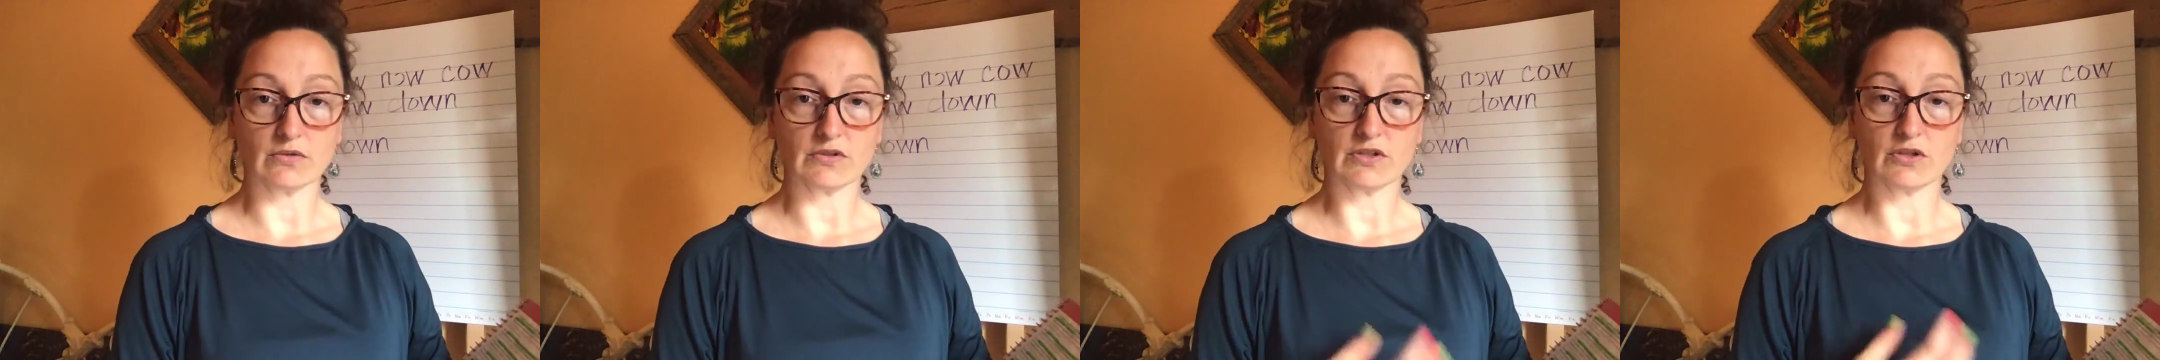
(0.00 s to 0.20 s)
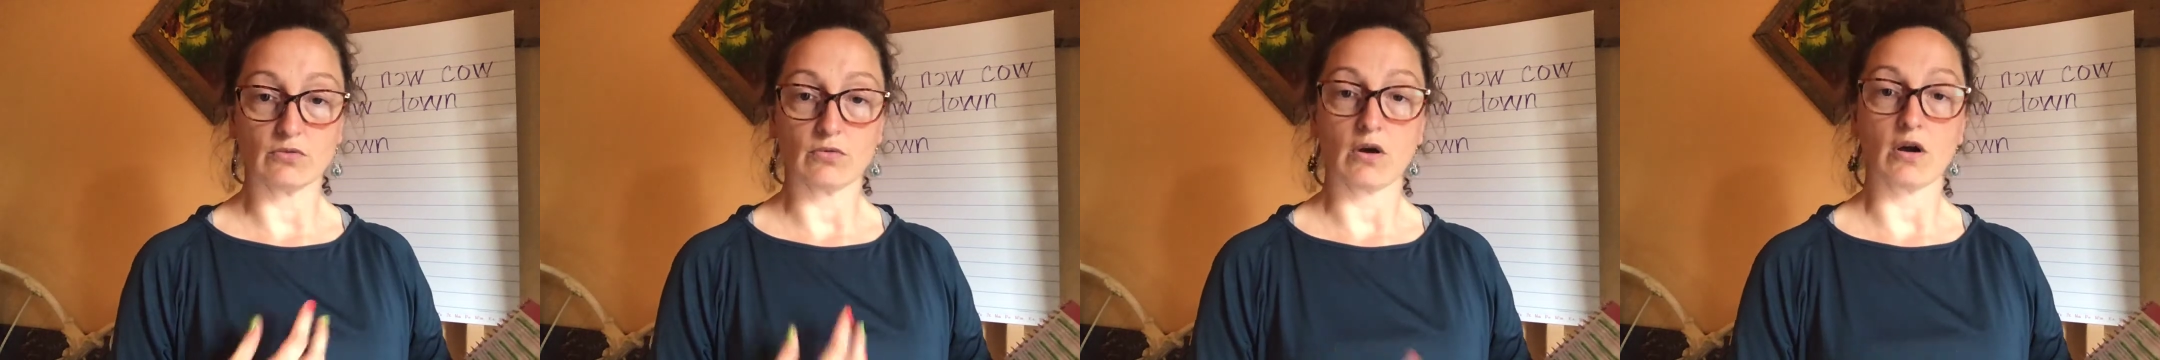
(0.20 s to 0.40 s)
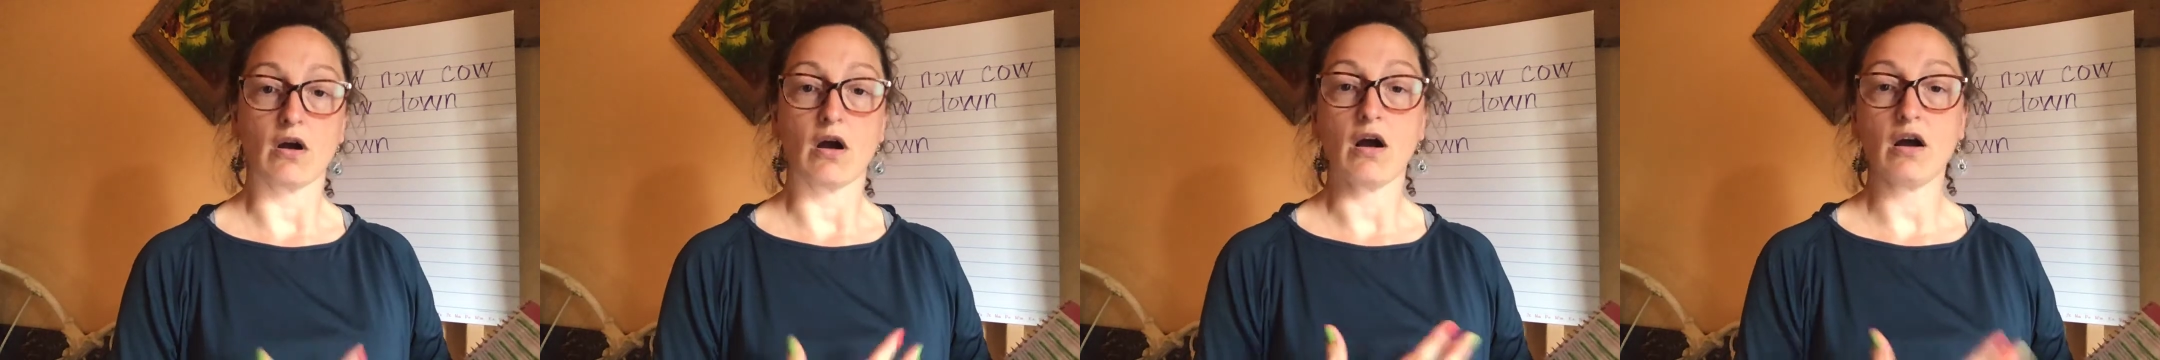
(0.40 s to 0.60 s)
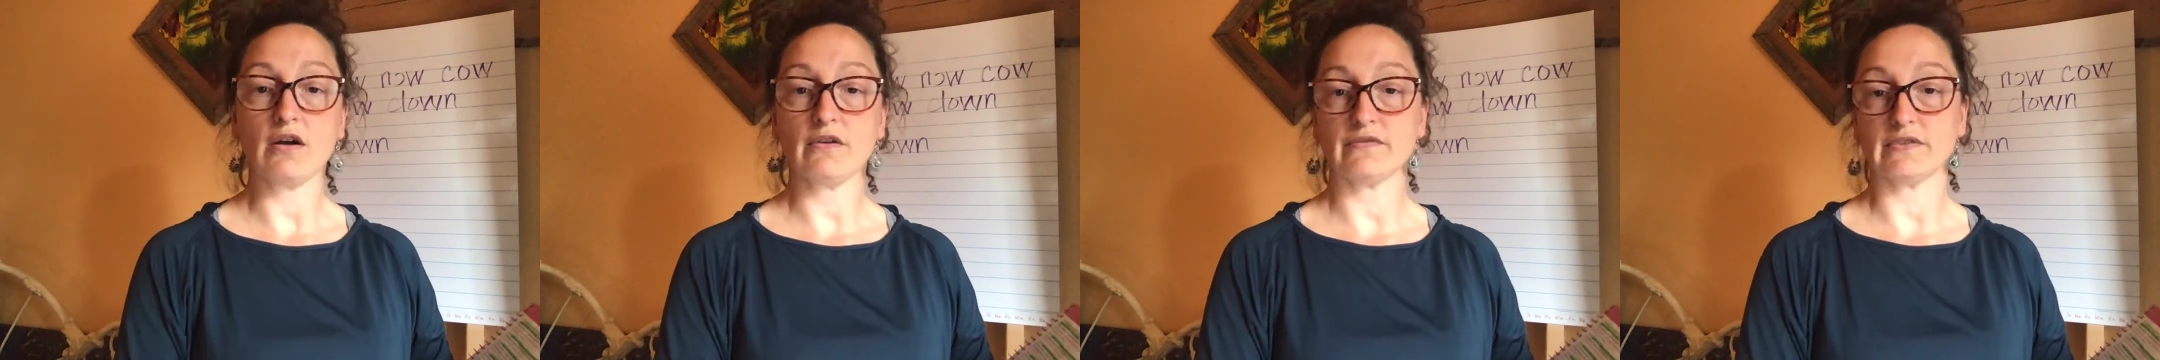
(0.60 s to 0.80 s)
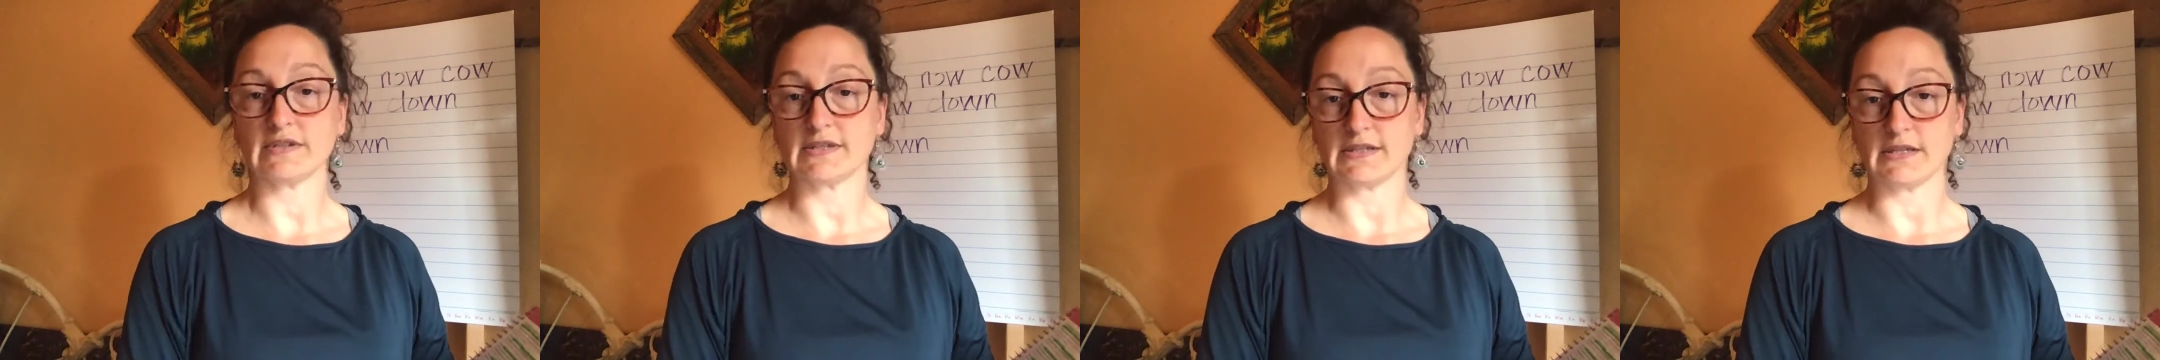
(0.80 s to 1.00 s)
you are
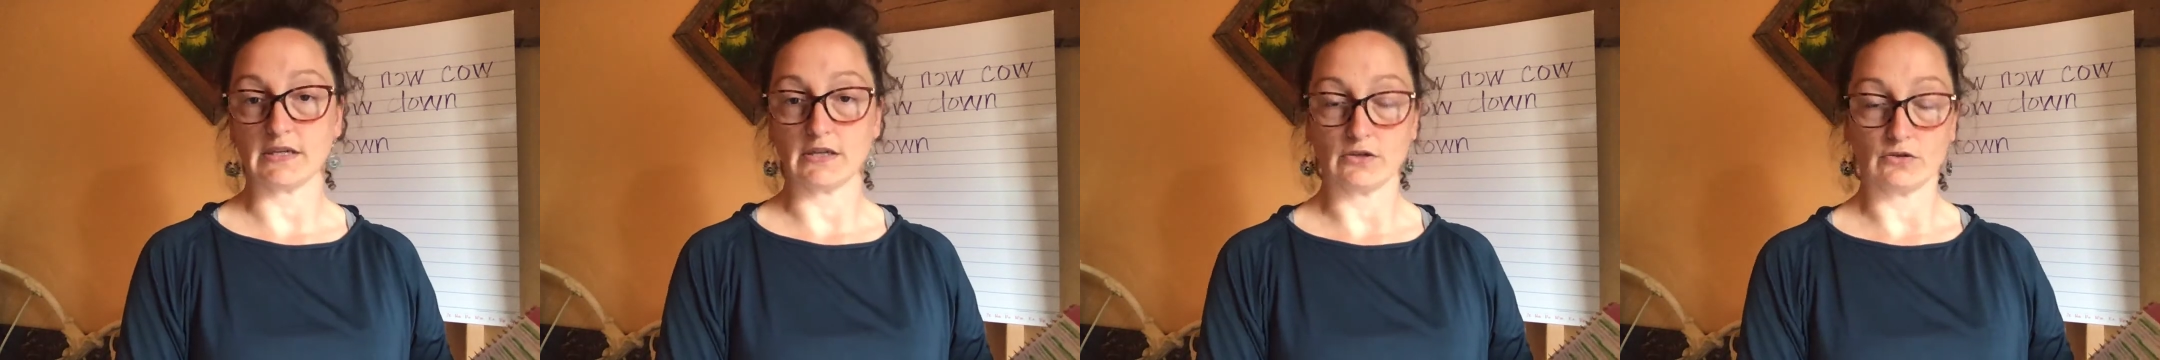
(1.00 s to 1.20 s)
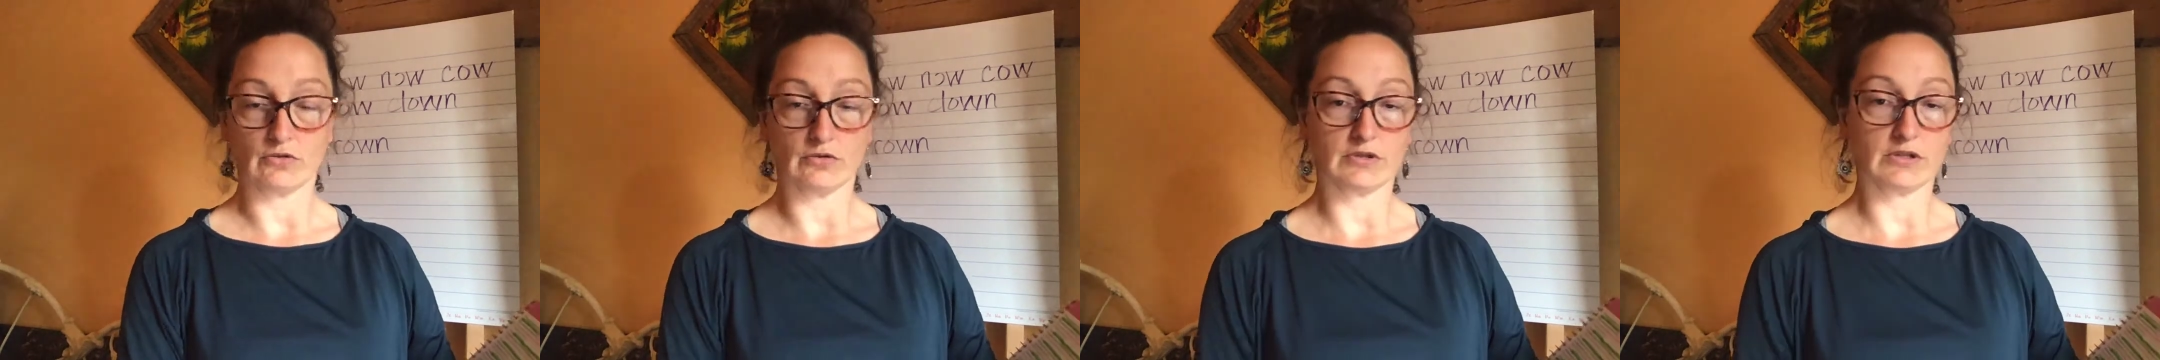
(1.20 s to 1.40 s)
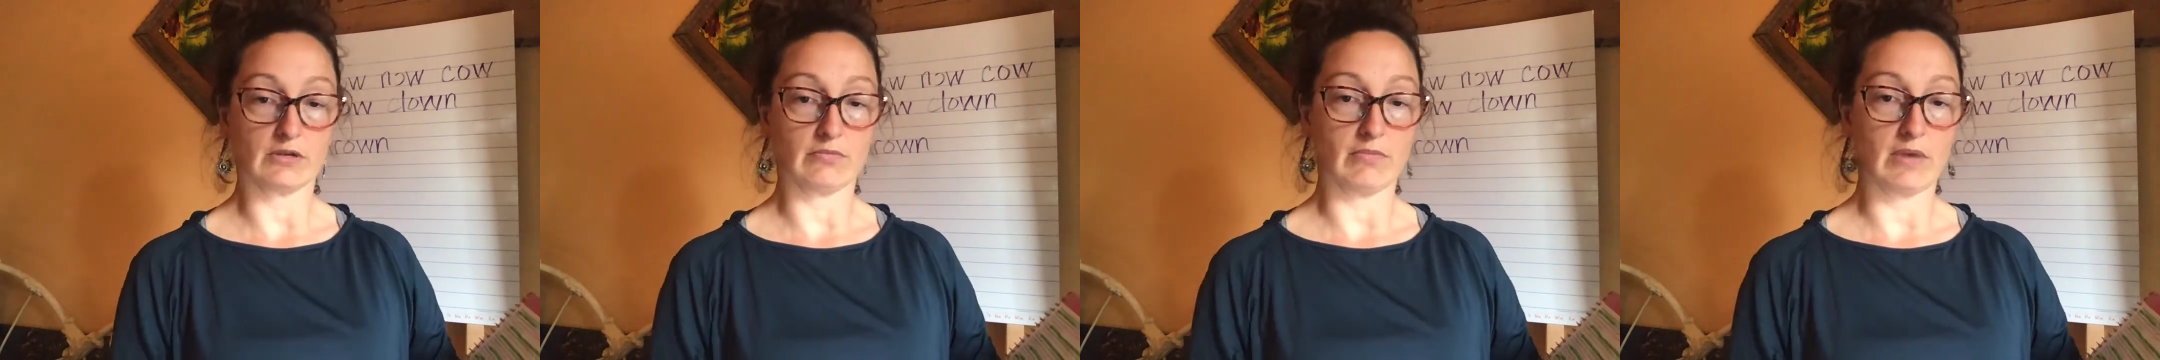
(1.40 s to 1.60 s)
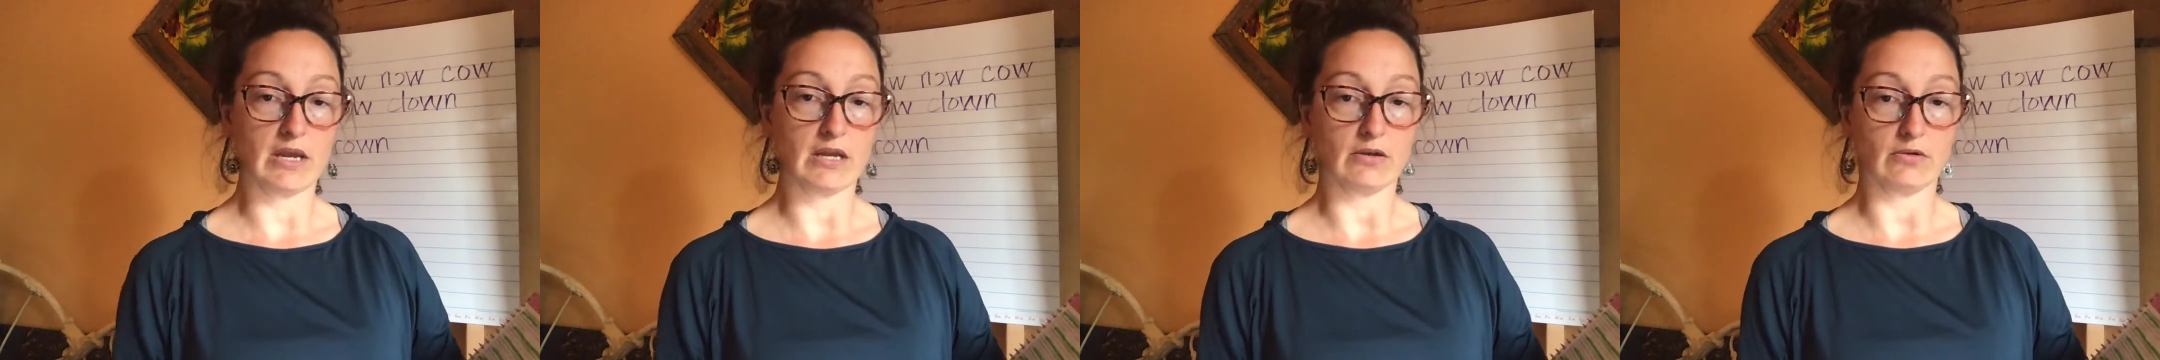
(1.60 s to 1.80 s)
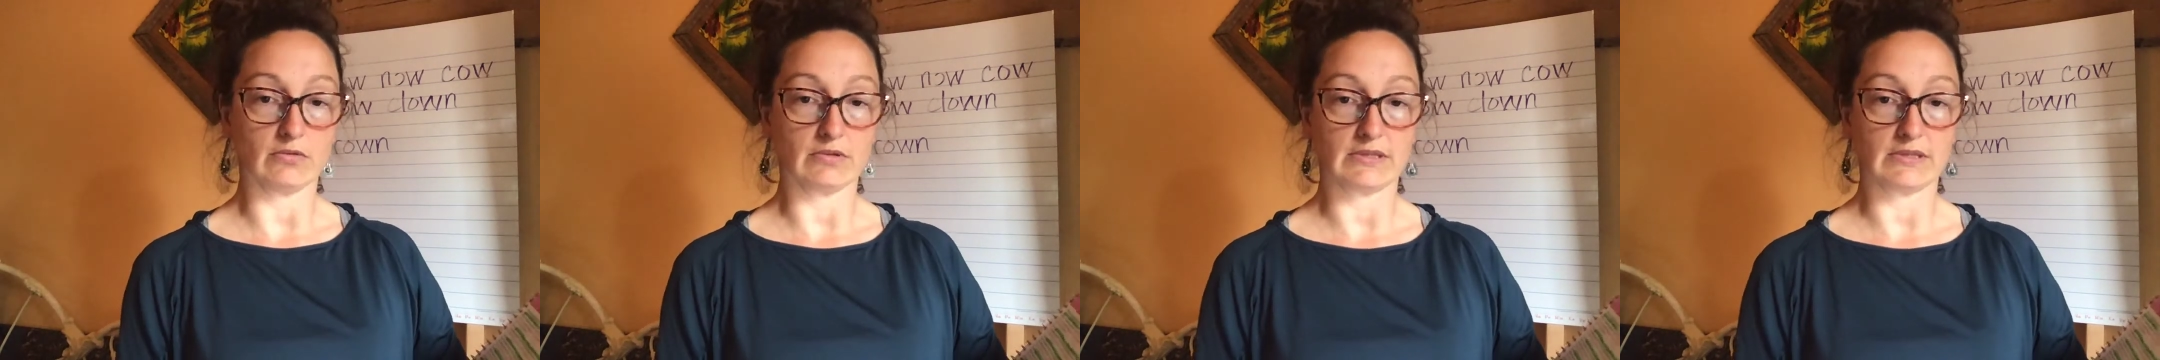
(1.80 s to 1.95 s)
harvesting your tomatoes.